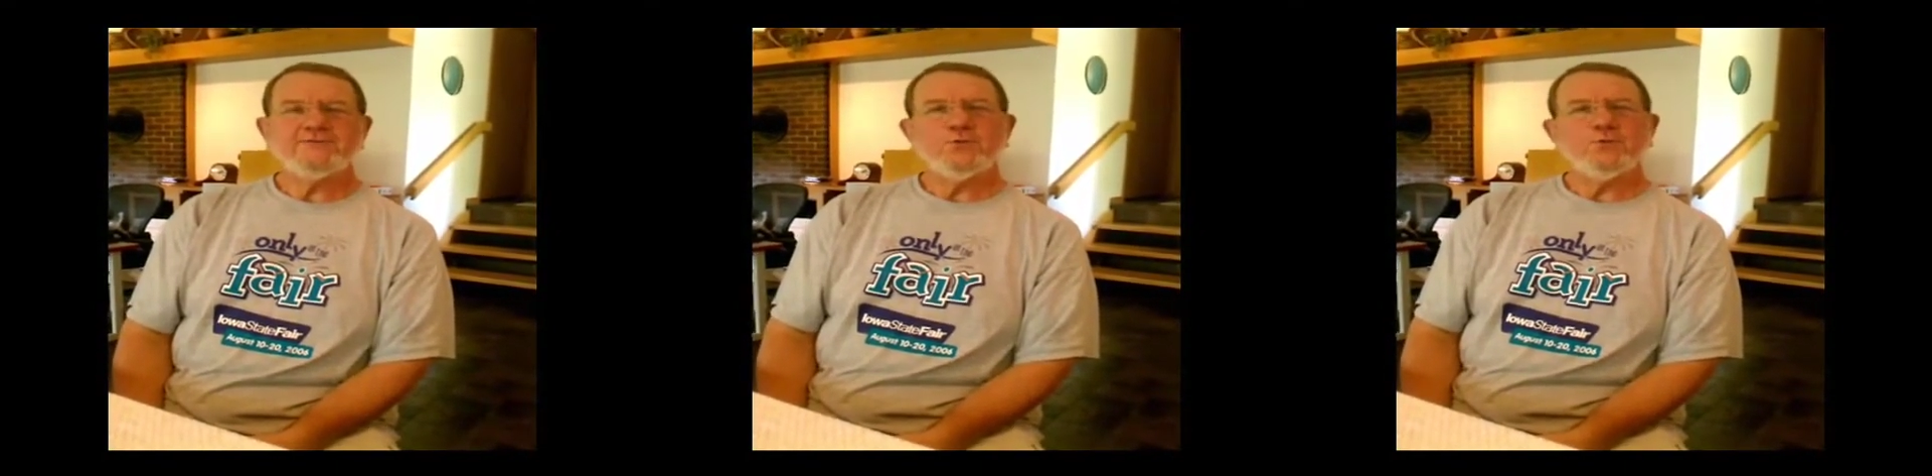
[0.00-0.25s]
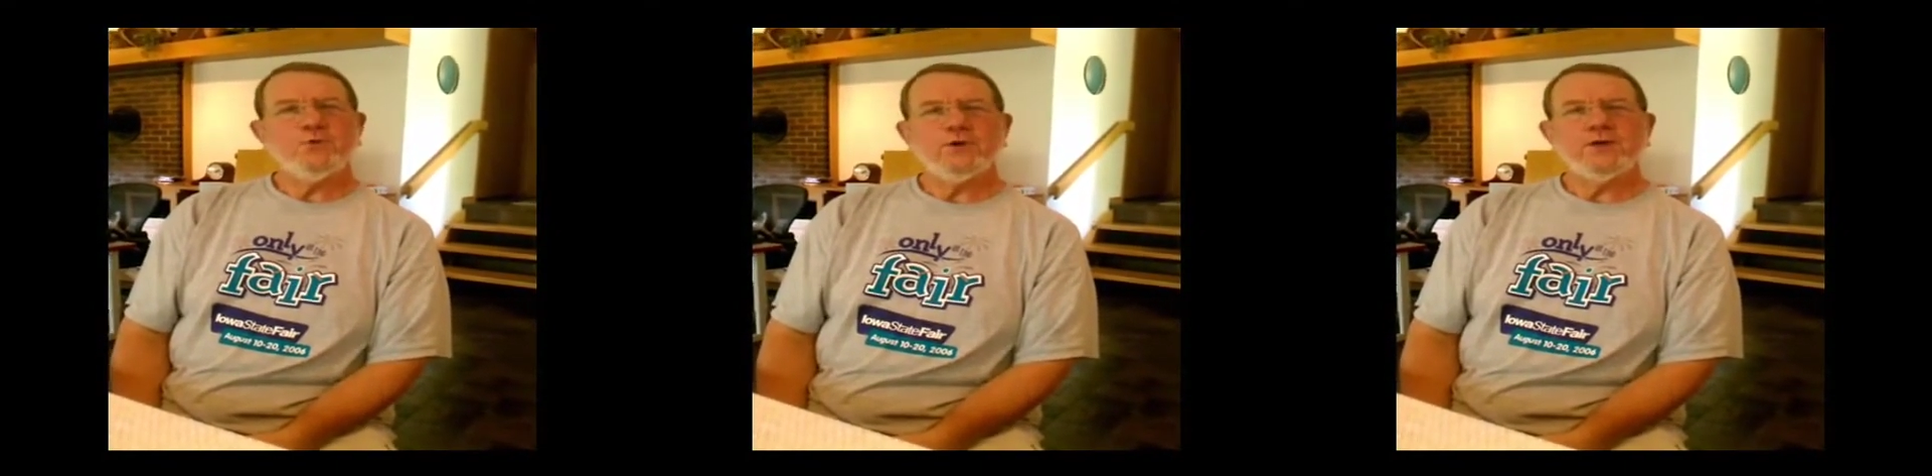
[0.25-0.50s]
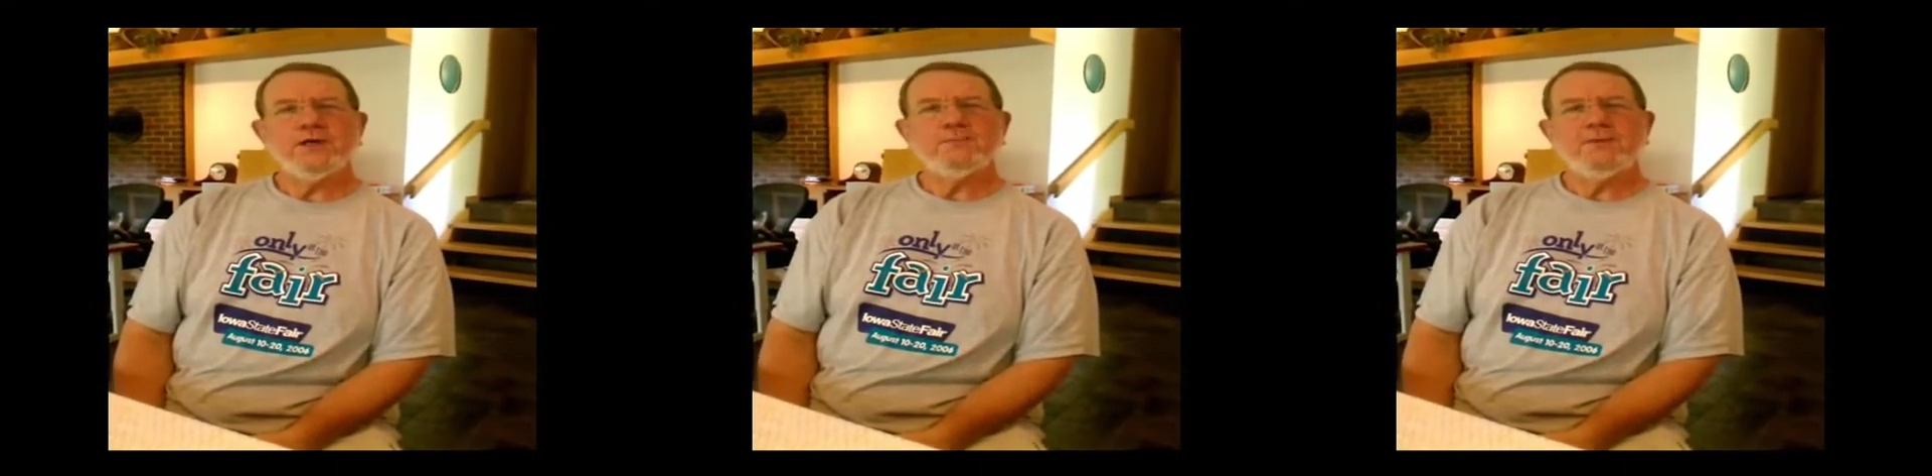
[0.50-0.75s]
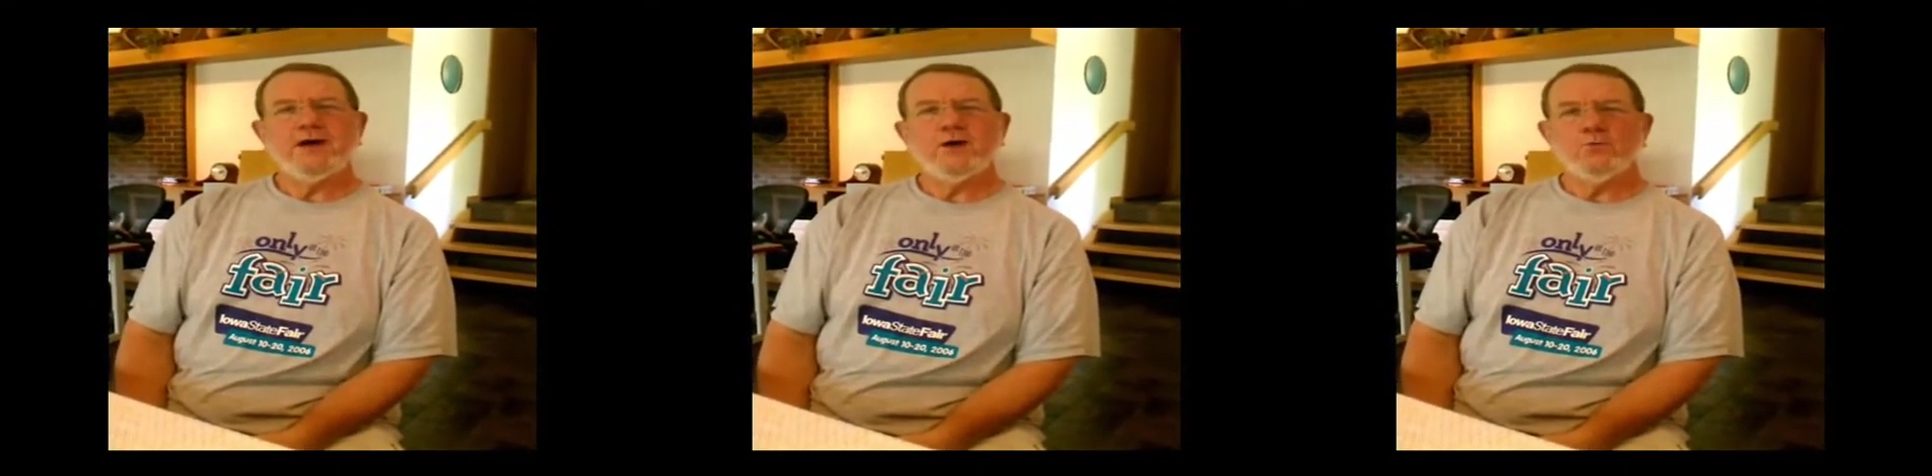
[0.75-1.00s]
to worry
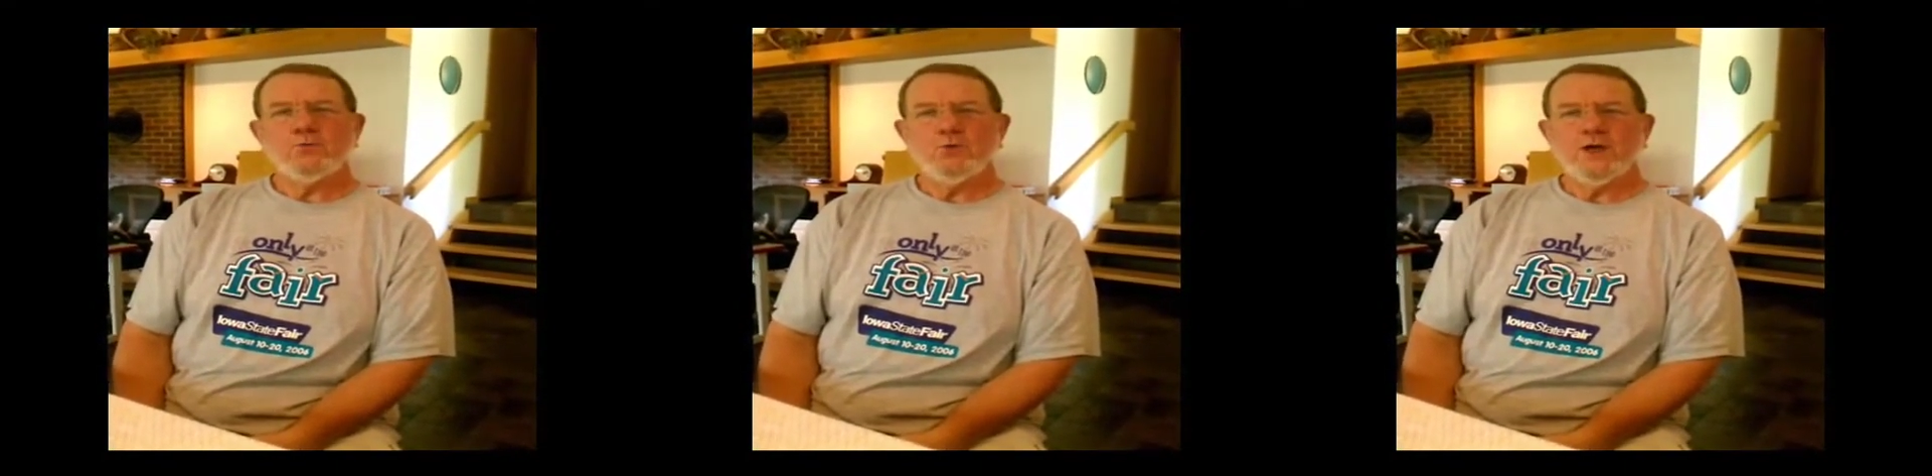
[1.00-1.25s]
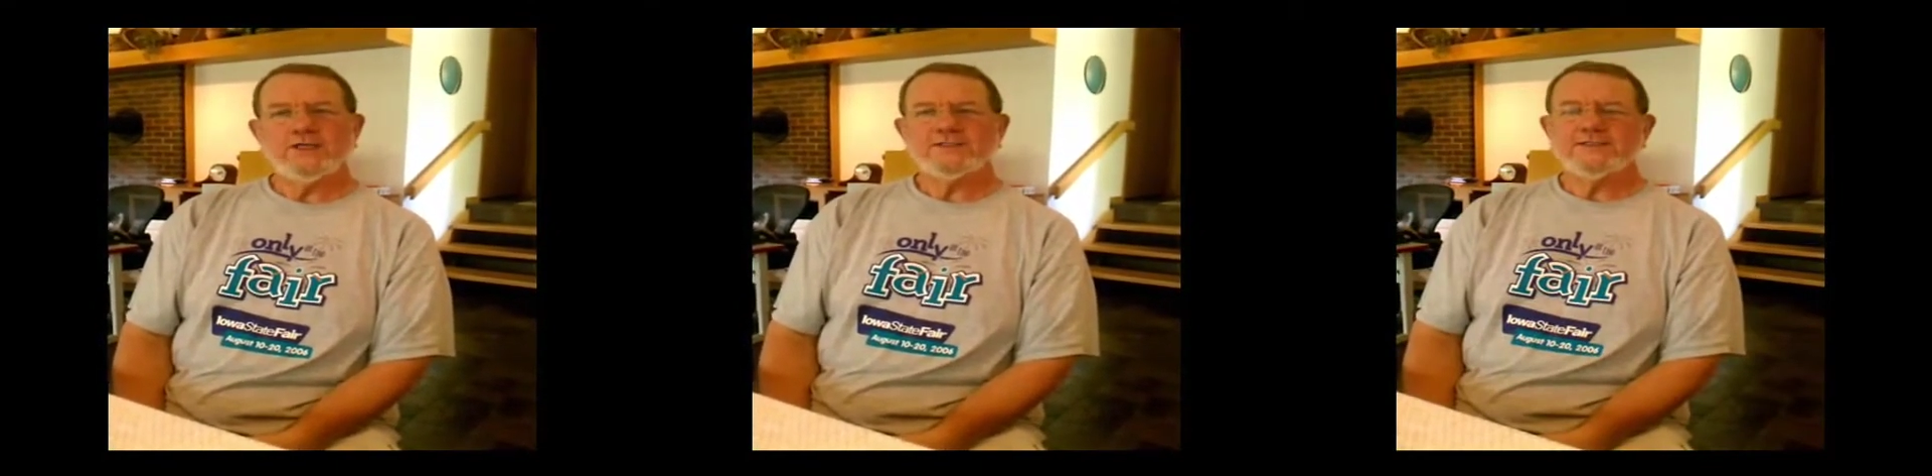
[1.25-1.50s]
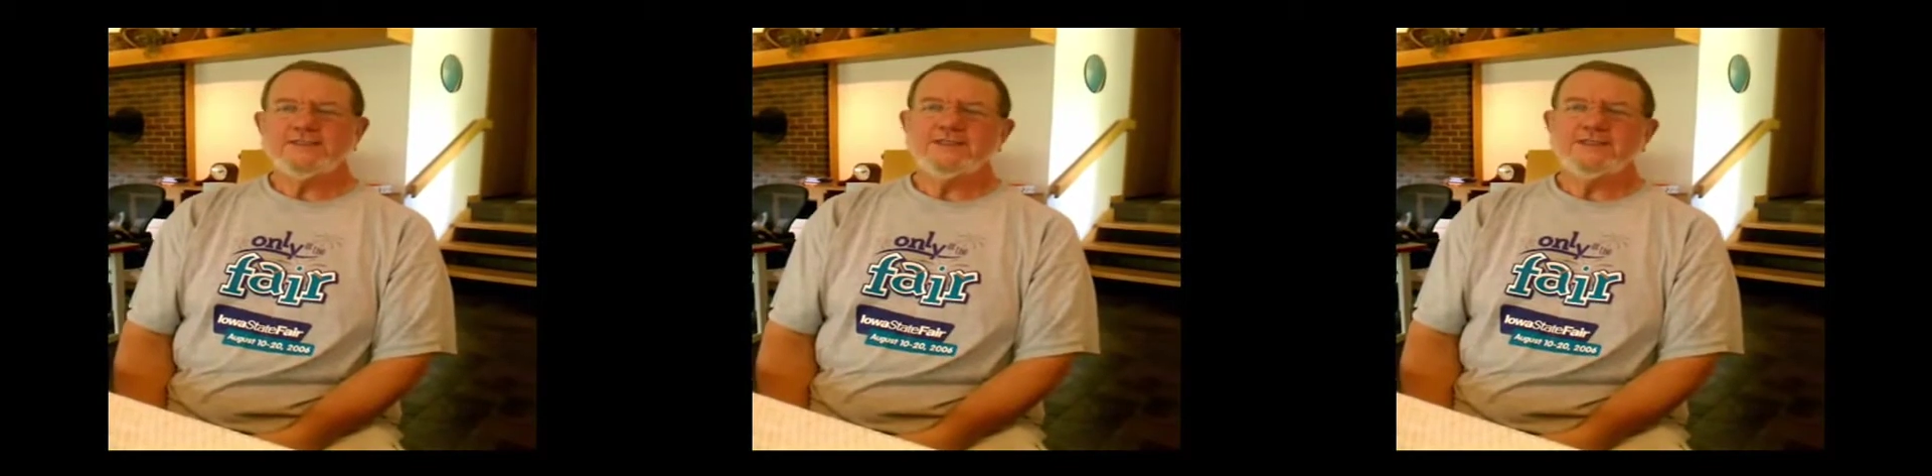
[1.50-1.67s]
about what